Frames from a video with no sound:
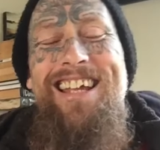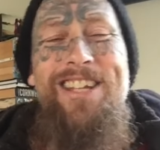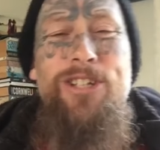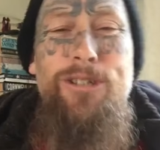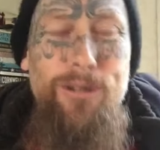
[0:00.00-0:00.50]

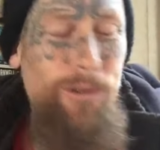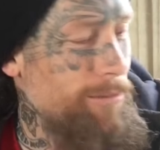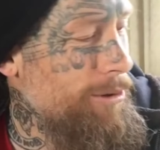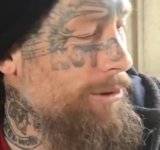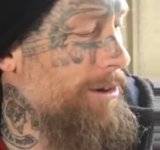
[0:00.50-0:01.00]
There's still
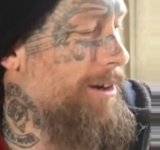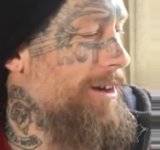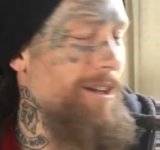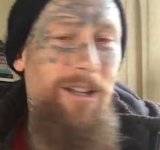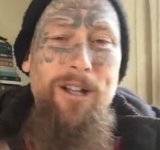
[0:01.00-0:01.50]
more.
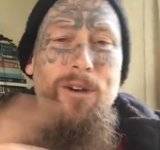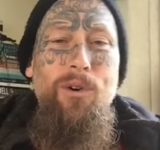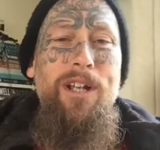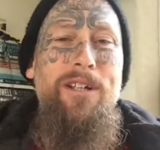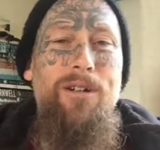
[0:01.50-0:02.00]

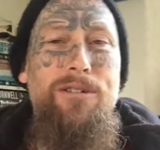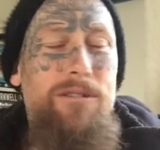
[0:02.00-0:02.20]
Woolly dog